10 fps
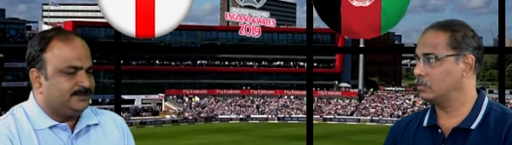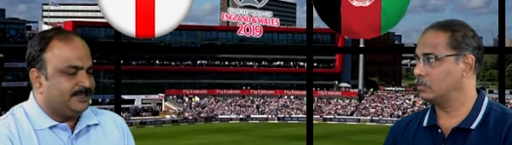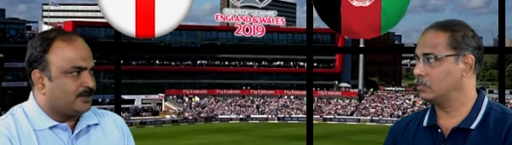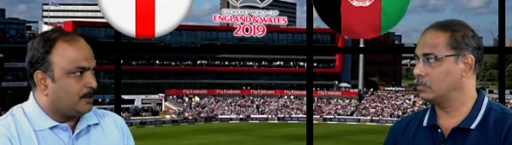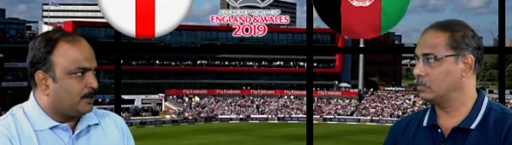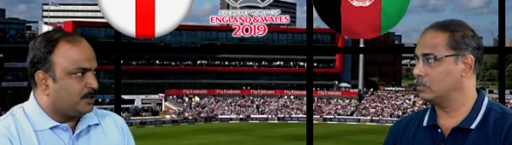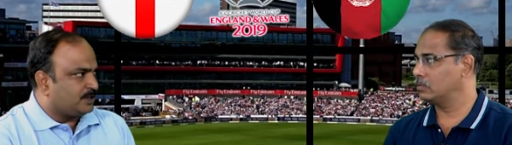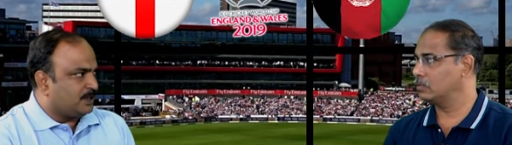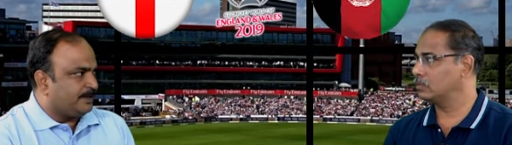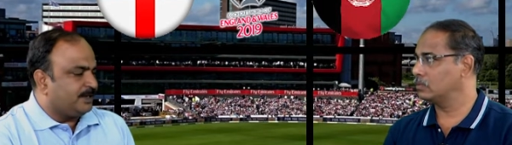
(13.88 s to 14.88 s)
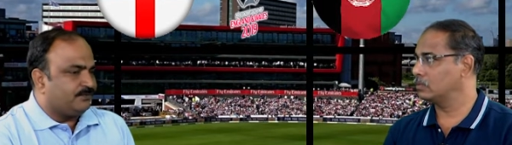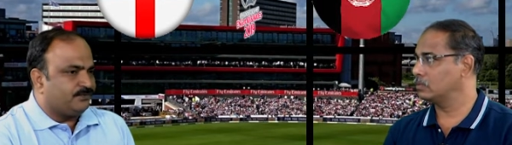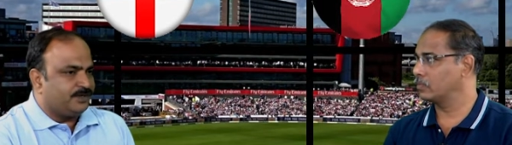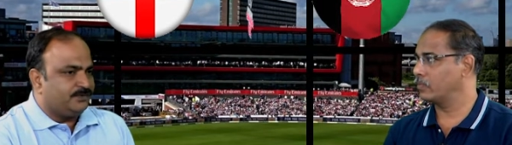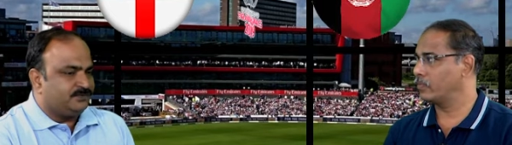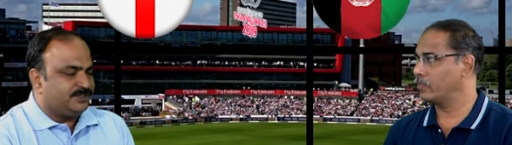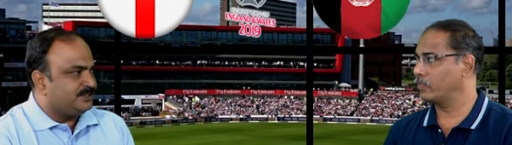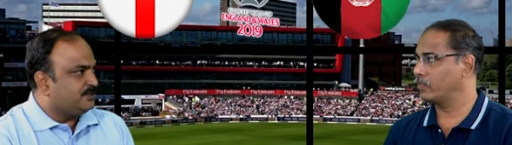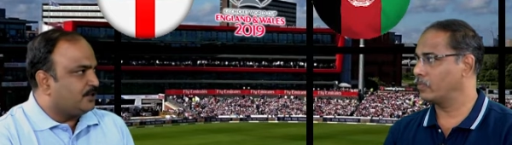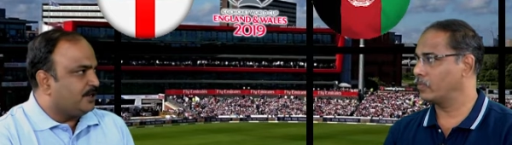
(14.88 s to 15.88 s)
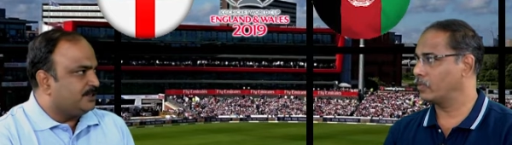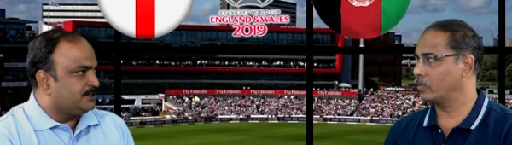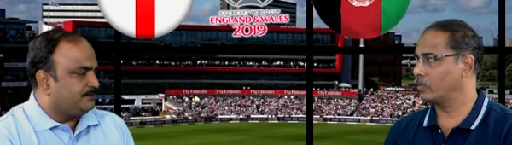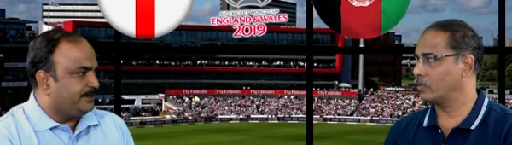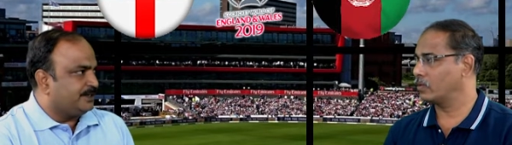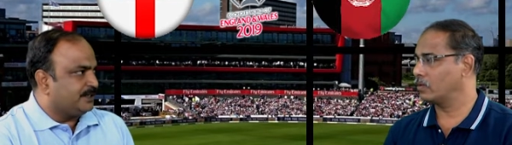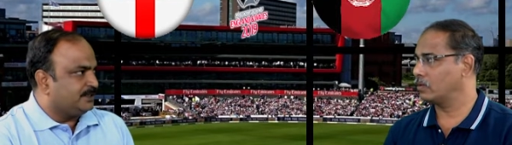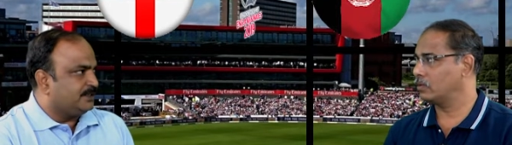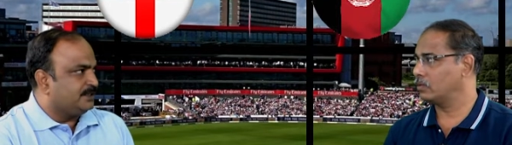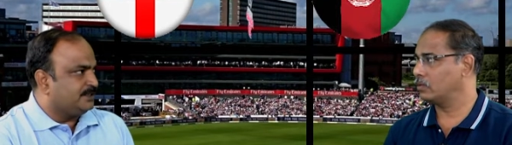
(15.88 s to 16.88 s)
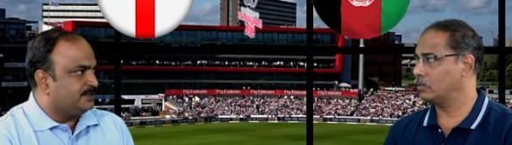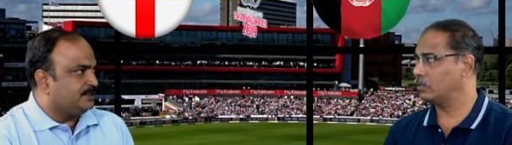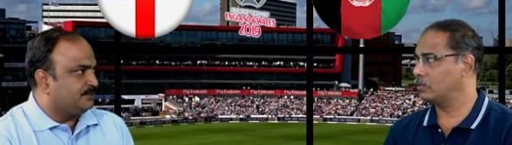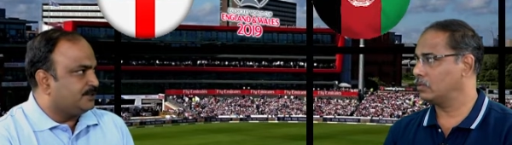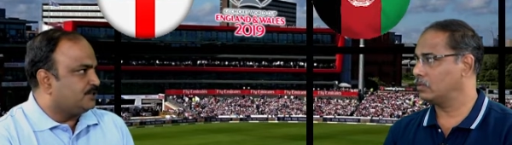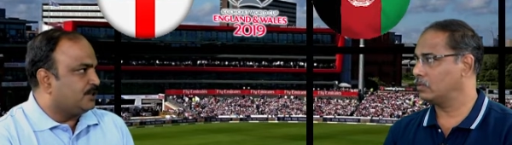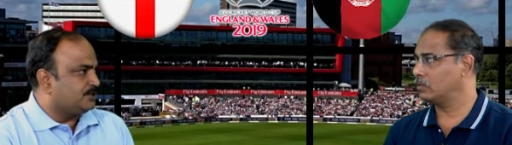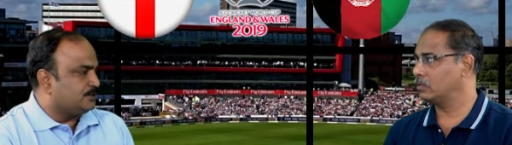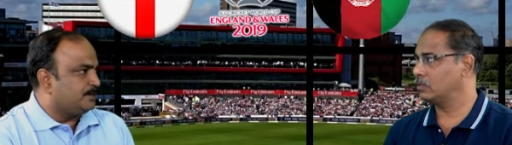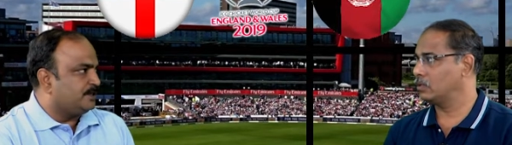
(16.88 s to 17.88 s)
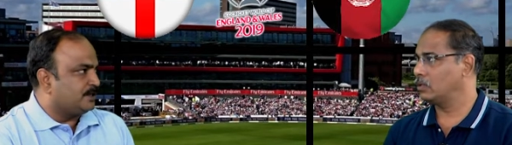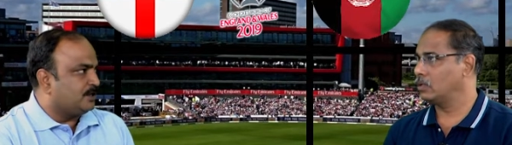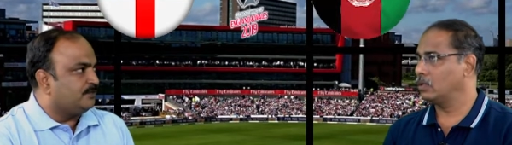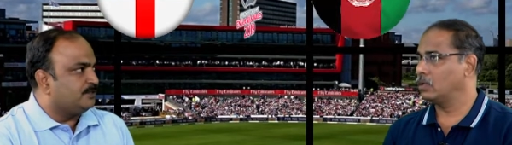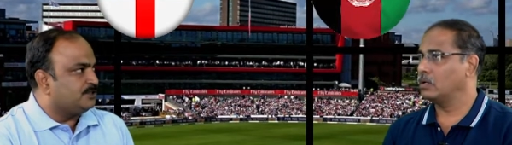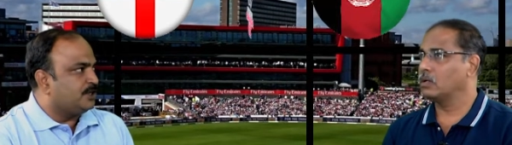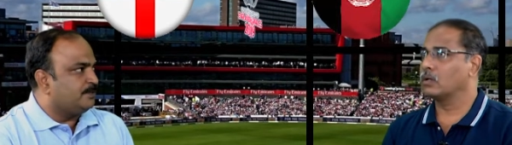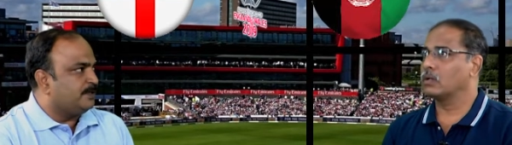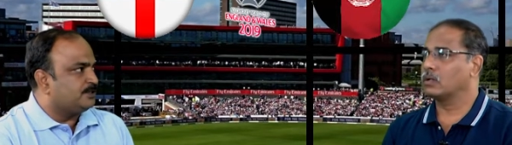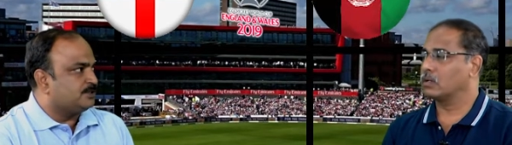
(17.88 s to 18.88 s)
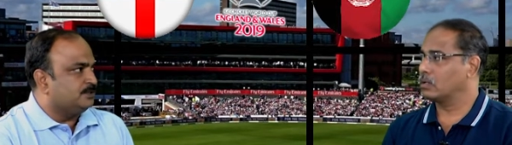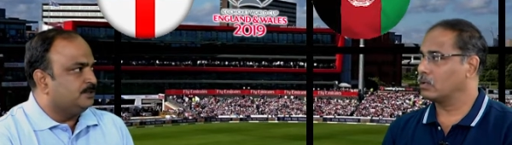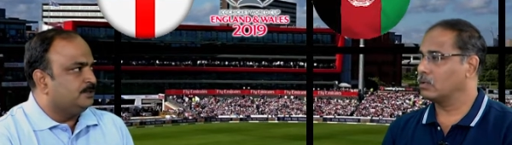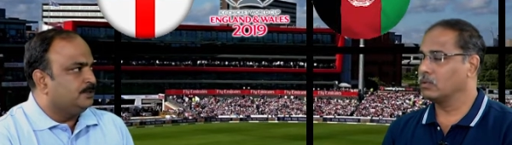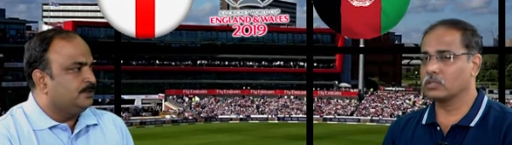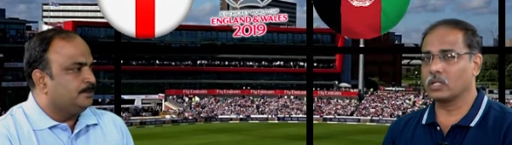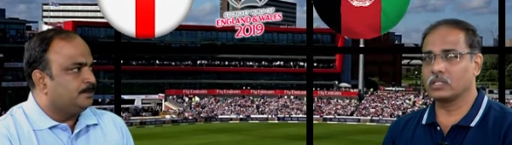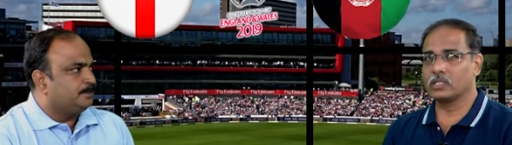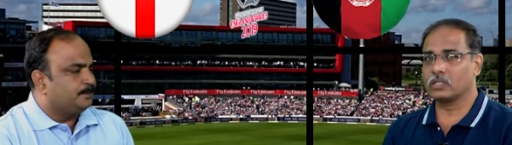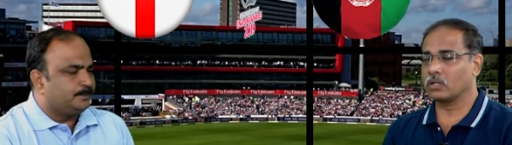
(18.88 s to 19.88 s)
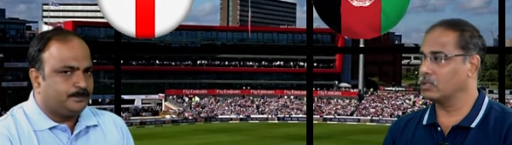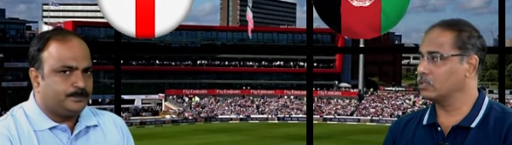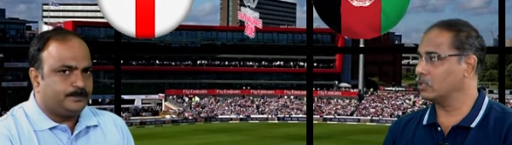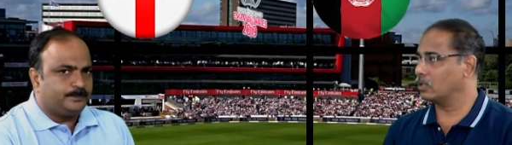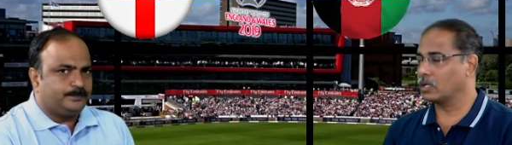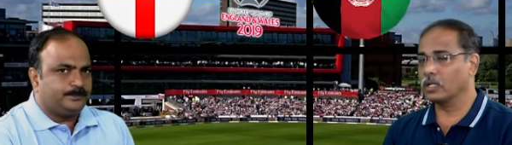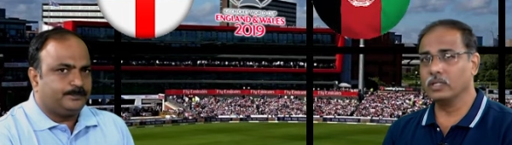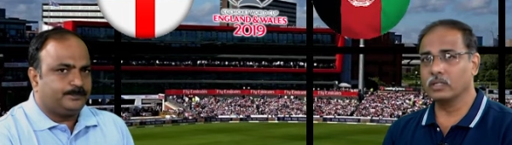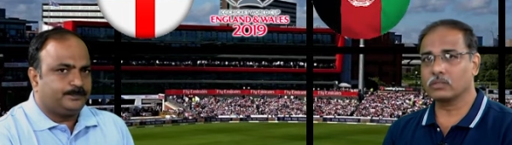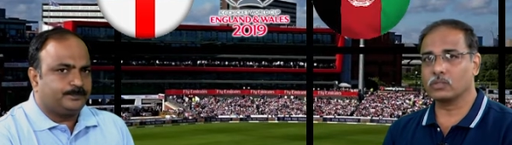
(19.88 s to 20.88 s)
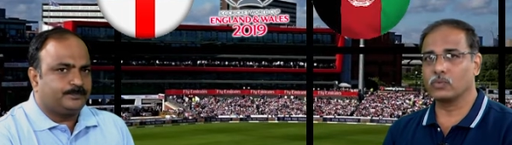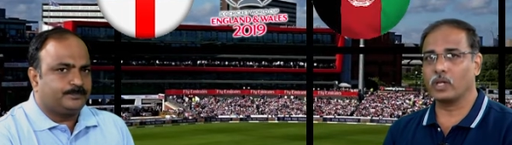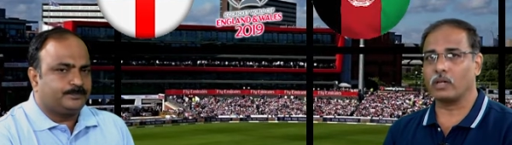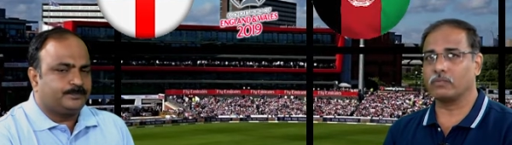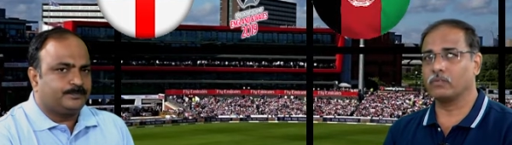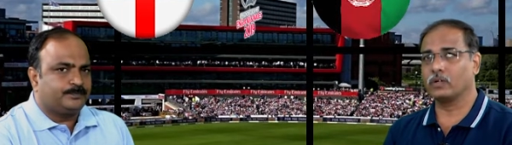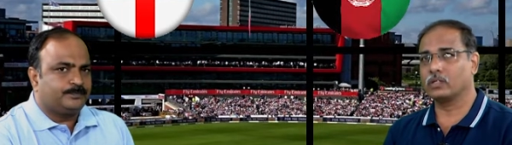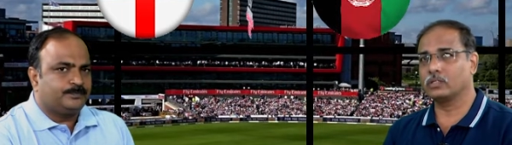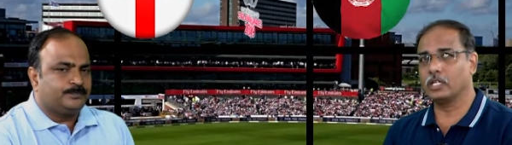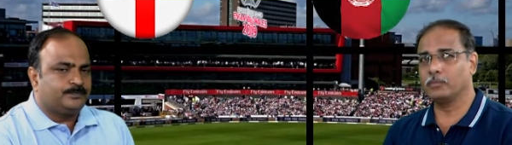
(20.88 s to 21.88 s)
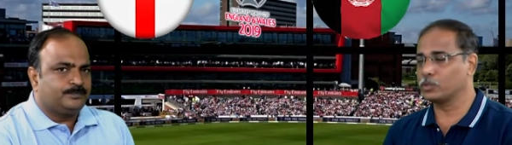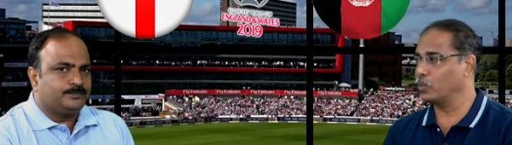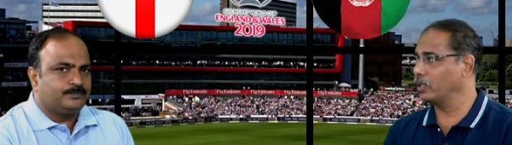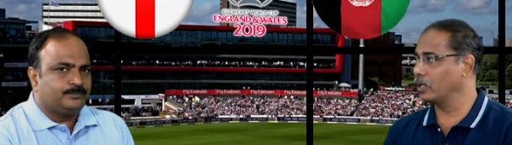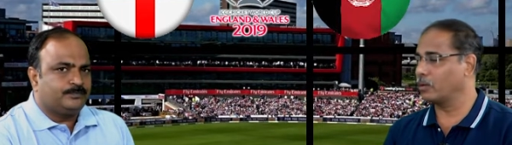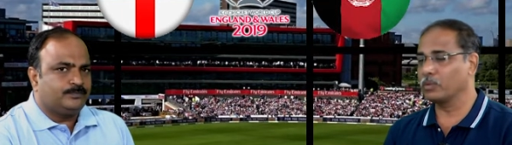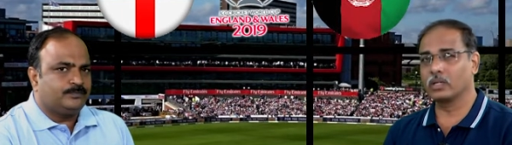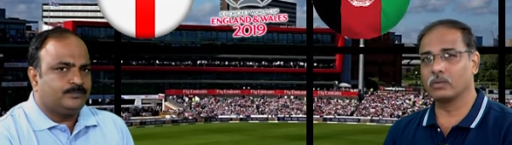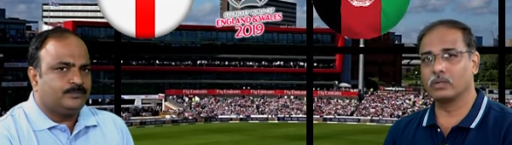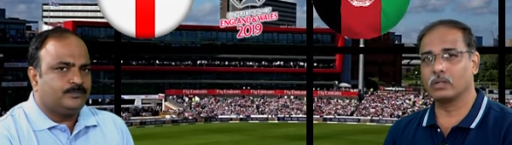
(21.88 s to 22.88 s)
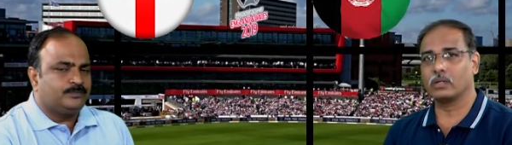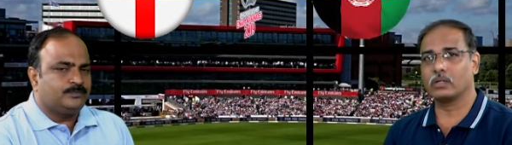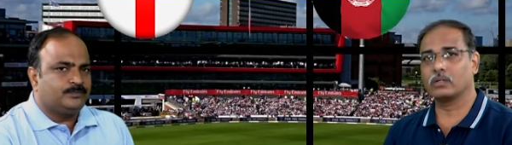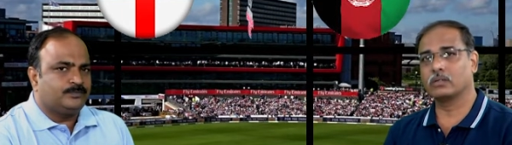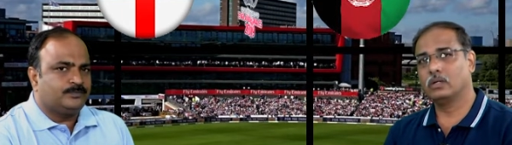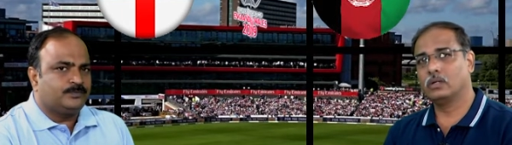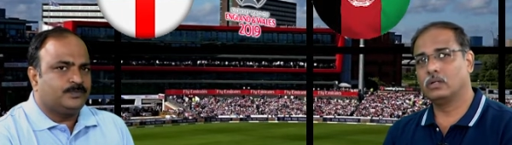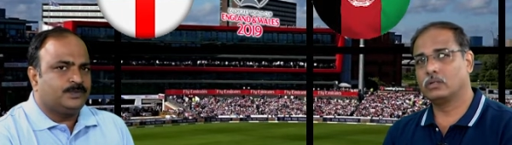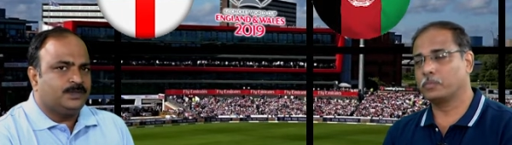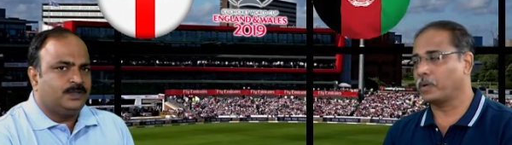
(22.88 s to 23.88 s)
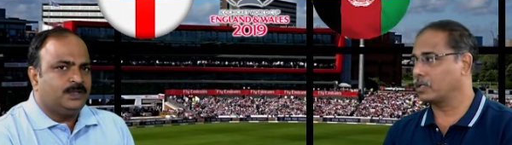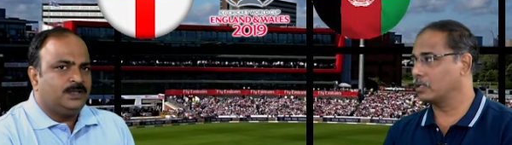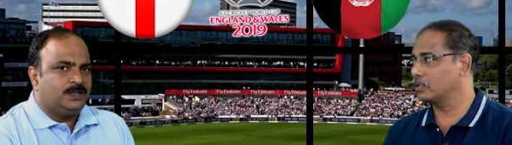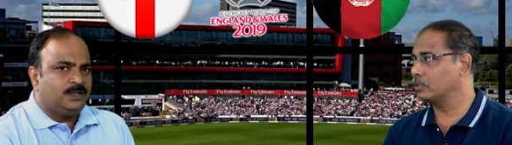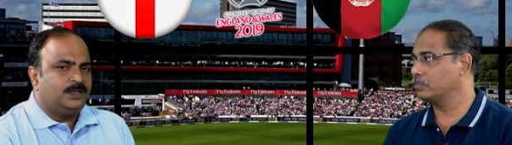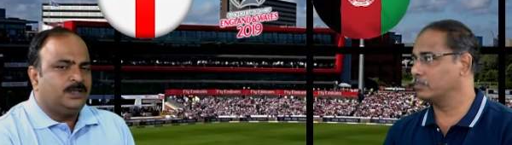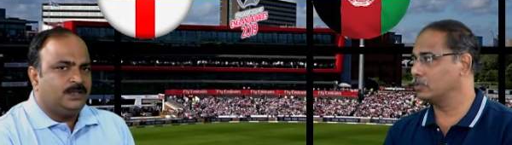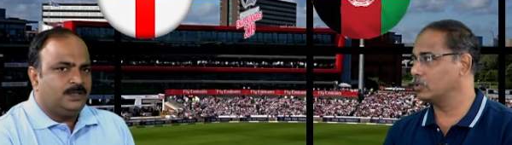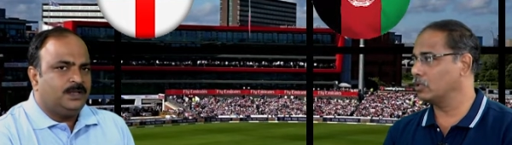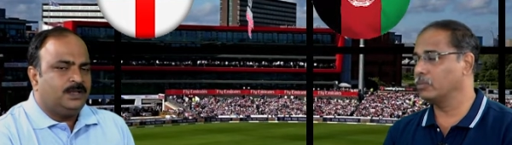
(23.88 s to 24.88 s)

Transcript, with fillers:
Speaker 1: The top order coming if if Jason Roy is fit, I think he is the first choice opener along with Jonny Bairstow.
Speaker 2: Looks like Jason Roy is not in, so we have uh, James Vince coming in uh, to partner Jonny